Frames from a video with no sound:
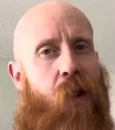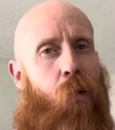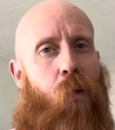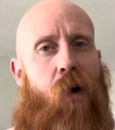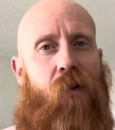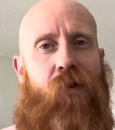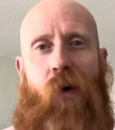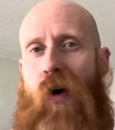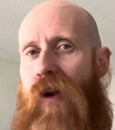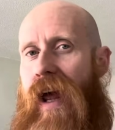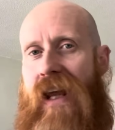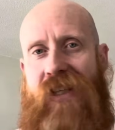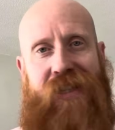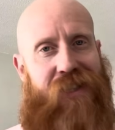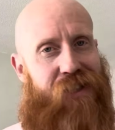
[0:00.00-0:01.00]
the work done,
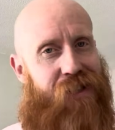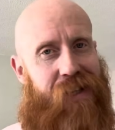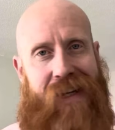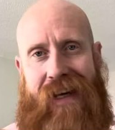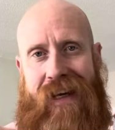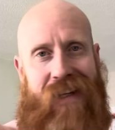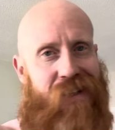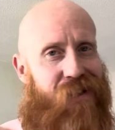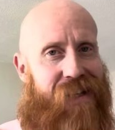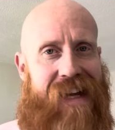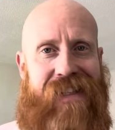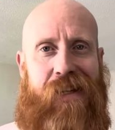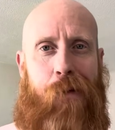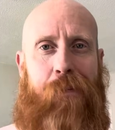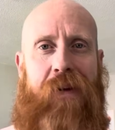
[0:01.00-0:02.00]
and
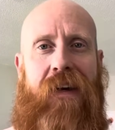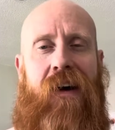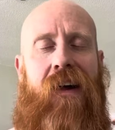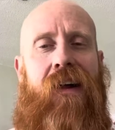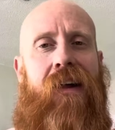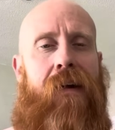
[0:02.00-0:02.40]
disappear.